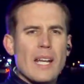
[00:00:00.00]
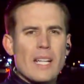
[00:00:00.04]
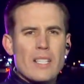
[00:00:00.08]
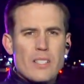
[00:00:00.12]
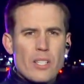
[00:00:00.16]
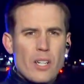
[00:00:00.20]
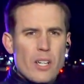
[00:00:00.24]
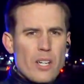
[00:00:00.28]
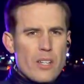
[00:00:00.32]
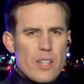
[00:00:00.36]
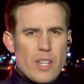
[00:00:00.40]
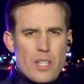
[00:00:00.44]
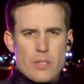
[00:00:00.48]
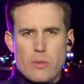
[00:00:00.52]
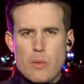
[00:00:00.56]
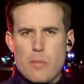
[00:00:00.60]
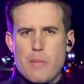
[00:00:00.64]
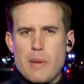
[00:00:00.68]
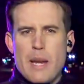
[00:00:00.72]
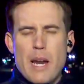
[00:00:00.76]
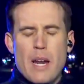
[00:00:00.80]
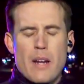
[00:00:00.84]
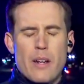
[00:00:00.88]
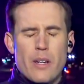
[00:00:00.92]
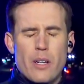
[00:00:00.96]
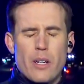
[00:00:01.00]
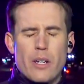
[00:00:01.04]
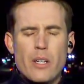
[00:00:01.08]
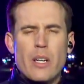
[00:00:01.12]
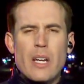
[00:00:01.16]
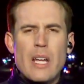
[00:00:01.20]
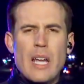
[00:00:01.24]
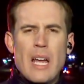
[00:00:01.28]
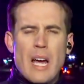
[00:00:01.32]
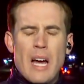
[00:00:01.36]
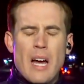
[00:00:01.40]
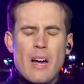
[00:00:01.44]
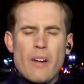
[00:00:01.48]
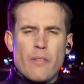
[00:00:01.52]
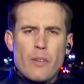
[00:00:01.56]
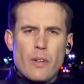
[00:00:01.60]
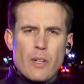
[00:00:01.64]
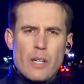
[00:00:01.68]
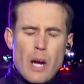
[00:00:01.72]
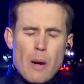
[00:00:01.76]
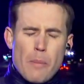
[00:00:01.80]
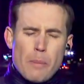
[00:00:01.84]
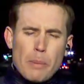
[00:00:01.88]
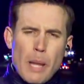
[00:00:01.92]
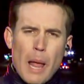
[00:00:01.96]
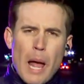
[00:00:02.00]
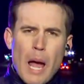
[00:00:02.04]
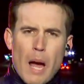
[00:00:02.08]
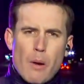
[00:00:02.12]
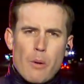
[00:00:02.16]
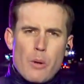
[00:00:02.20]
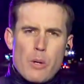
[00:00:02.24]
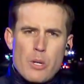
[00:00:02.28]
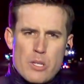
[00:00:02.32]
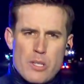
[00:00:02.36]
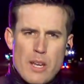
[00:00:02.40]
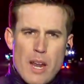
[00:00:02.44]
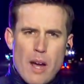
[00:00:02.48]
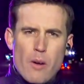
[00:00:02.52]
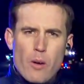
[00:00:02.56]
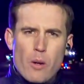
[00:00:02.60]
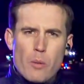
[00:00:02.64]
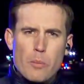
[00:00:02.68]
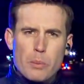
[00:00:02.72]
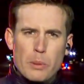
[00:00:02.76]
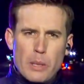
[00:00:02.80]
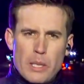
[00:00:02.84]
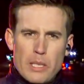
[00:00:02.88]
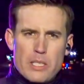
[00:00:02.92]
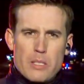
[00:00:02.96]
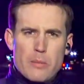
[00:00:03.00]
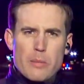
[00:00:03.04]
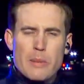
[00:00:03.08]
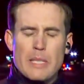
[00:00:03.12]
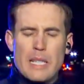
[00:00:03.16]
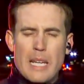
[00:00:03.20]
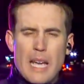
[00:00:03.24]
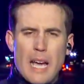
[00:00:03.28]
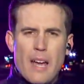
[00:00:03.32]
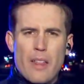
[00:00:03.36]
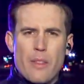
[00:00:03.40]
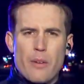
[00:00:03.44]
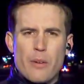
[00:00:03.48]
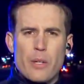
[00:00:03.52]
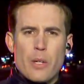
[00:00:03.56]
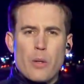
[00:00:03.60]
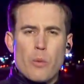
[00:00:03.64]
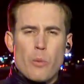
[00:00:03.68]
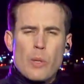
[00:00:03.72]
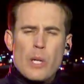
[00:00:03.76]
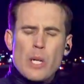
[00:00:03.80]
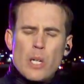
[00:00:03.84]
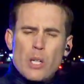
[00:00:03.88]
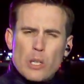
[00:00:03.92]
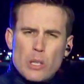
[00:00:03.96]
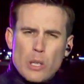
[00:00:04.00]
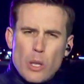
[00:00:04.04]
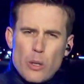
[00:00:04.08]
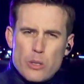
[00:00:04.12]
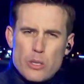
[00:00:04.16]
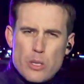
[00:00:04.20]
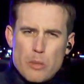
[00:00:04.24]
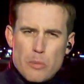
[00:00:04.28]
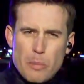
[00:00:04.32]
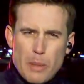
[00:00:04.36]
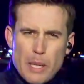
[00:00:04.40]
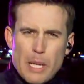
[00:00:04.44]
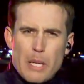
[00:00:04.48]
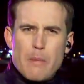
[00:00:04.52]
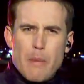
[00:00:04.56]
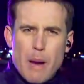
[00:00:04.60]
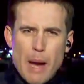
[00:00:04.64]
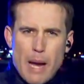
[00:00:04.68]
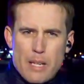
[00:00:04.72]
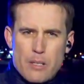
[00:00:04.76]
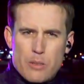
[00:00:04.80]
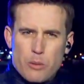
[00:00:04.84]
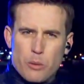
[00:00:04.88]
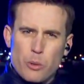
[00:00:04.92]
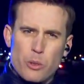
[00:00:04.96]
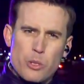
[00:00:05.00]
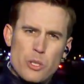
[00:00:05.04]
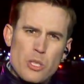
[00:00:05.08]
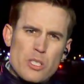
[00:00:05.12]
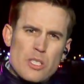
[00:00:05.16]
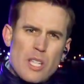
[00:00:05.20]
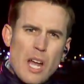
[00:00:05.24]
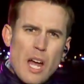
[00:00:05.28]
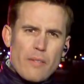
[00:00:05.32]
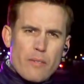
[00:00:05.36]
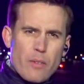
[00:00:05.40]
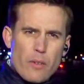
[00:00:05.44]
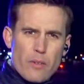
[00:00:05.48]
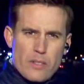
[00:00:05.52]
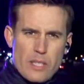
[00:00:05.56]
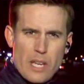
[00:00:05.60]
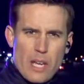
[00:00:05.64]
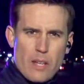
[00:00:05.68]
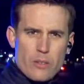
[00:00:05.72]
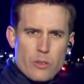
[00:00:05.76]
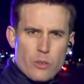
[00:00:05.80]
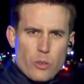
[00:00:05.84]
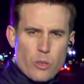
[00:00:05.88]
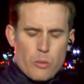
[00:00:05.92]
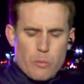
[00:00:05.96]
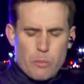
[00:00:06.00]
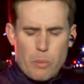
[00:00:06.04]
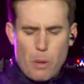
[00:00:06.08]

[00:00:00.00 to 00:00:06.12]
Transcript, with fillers: can tell you this. We've been out here uh, for a couple hours now where police have been gathering. We are close to Bingham High School, just off of South Jordan